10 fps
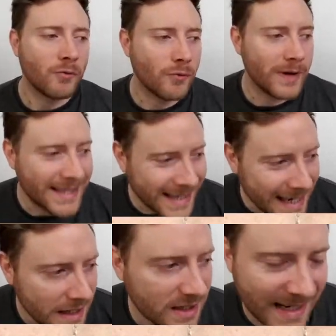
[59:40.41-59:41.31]

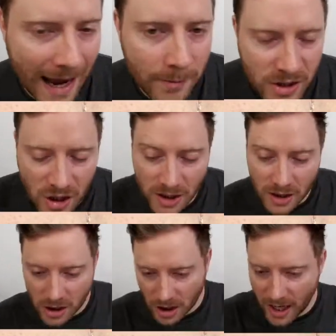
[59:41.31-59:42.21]
risking
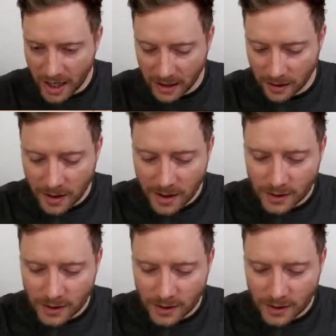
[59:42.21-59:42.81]
damaging the chain.